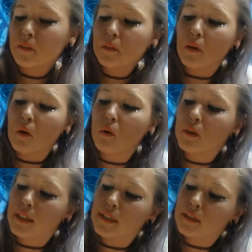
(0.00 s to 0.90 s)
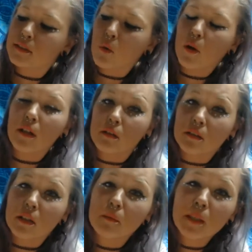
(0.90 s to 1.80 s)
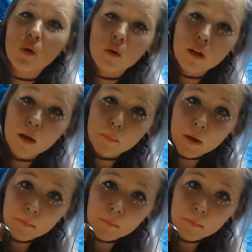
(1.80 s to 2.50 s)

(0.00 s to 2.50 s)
So these oils are going to be going up on my